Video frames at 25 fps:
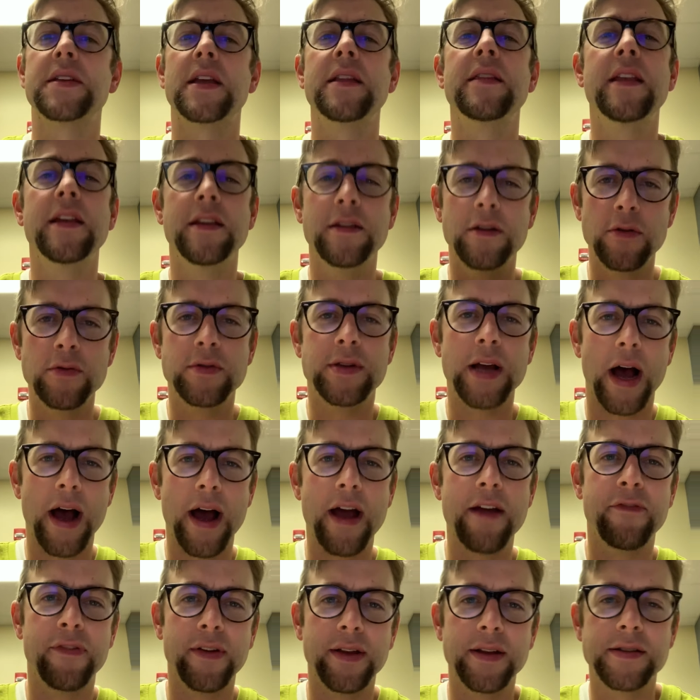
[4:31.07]
and then you
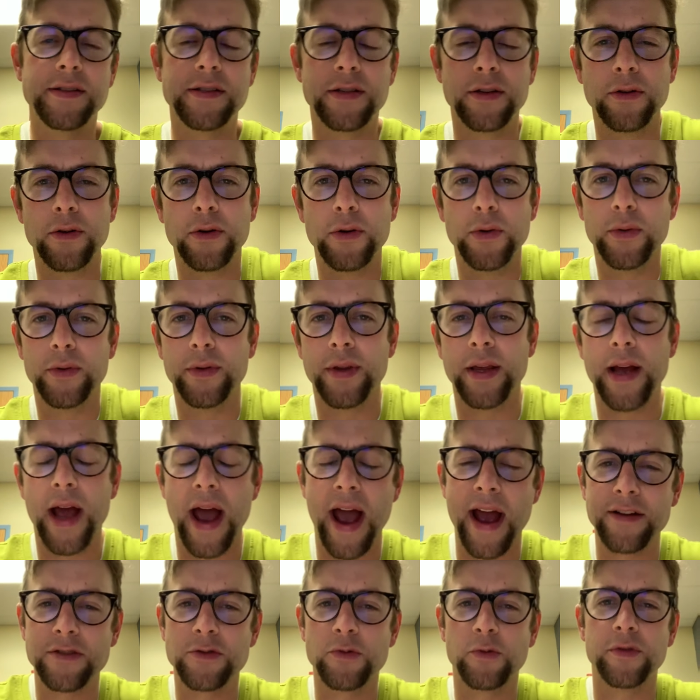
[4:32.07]
dive into the
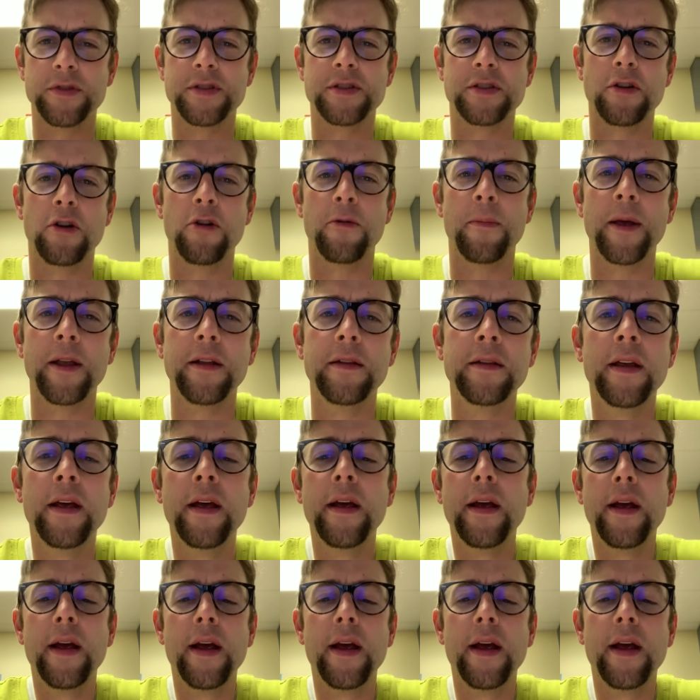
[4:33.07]
actual sermon.